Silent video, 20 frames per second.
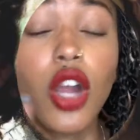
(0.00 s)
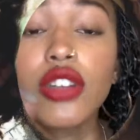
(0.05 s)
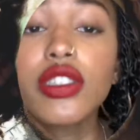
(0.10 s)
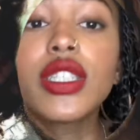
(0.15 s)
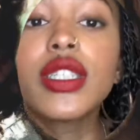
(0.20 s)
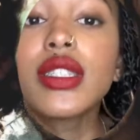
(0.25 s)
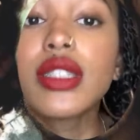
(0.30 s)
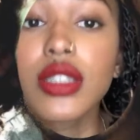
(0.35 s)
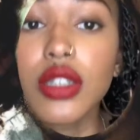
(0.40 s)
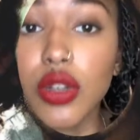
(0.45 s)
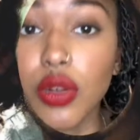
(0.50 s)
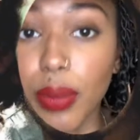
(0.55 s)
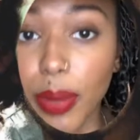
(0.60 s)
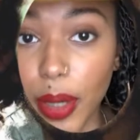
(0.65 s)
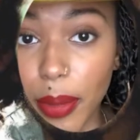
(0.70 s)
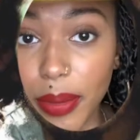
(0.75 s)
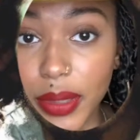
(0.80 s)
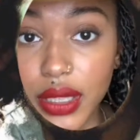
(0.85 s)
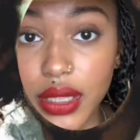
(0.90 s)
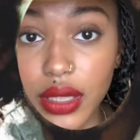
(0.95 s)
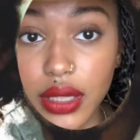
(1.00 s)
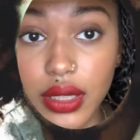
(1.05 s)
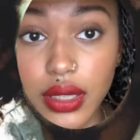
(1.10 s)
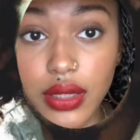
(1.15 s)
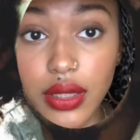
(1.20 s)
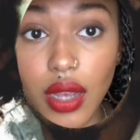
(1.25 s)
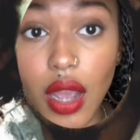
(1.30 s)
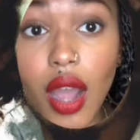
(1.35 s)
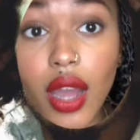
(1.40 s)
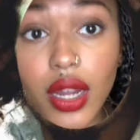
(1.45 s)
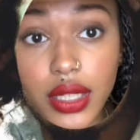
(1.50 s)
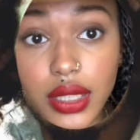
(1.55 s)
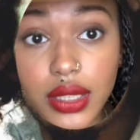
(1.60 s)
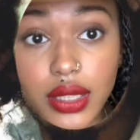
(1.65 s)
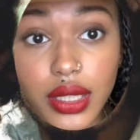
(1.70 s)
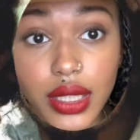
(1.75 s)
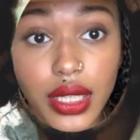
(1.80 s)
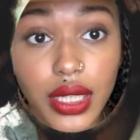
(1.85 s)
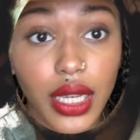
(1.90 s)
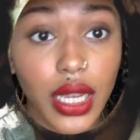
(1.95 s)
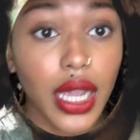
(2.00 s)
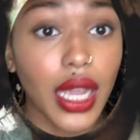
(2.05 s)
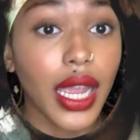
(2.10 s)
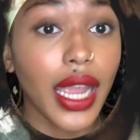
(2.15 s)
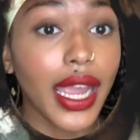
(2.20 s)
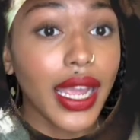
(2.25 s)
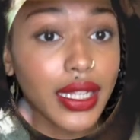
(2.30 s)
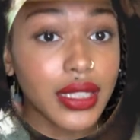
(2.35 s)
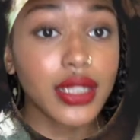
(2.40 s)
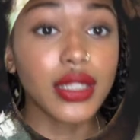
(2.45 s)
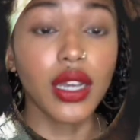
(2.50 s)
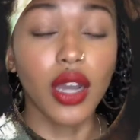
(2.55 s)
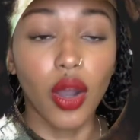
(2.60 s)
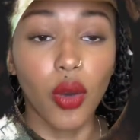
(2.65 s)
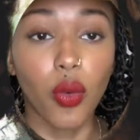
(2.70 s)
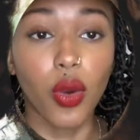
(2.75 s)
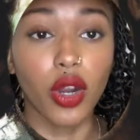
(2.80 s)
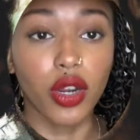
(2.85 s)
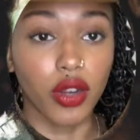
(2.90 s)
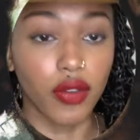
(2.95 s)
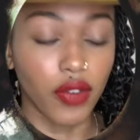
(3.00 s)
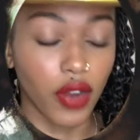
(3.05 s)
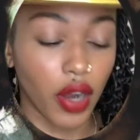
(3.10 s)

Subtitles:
artistical purposes. Honestly, it's a work of